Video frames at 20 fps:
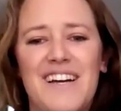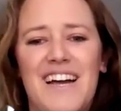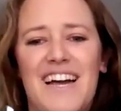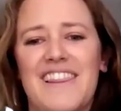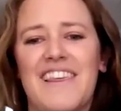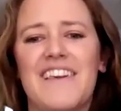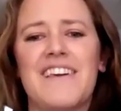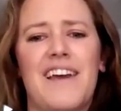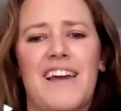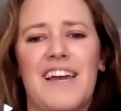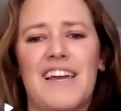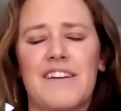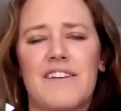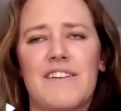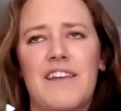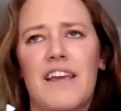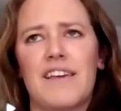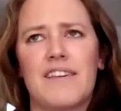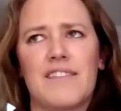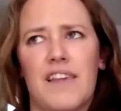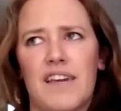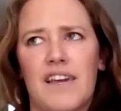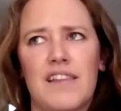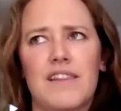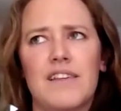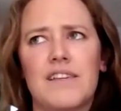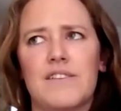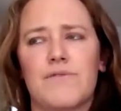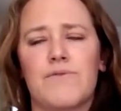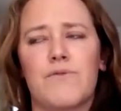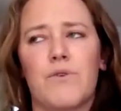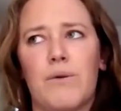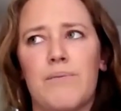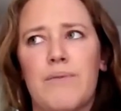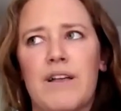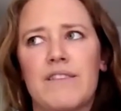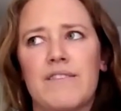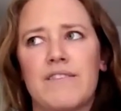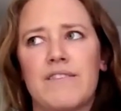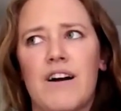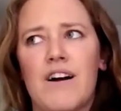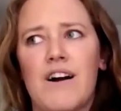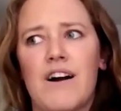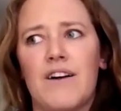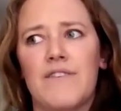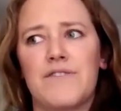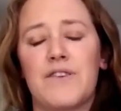I think I had taken like at least four months off.